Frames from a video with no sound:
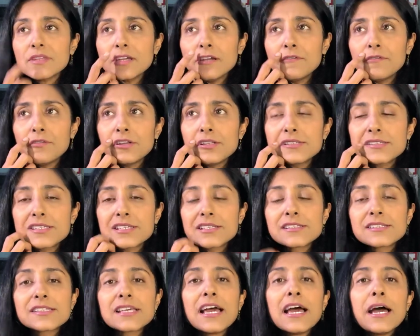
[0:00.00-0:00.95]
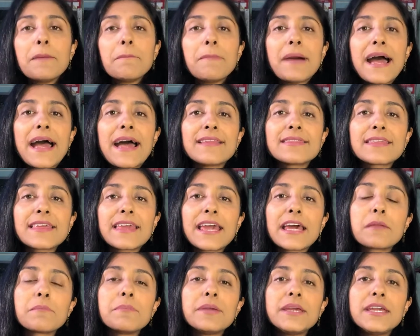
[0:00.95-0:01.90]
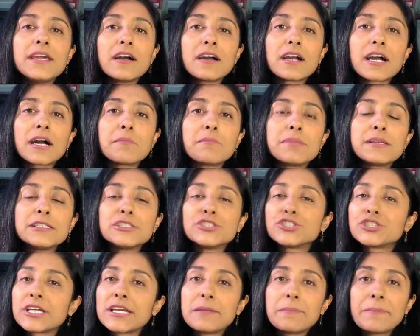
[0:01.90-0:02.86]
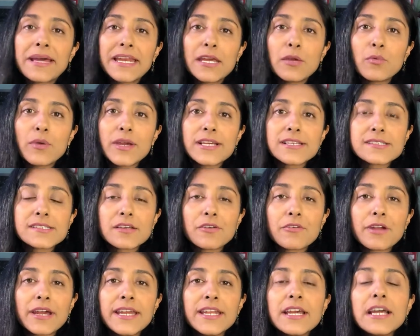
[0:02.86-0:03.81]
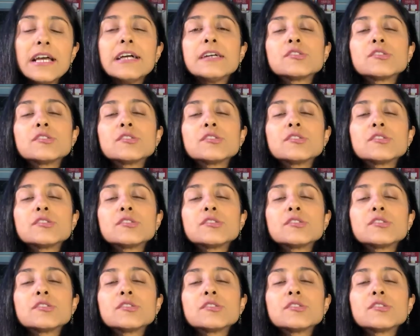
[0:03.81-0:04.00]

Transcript: For instance, math can be accomplished in many ways, right?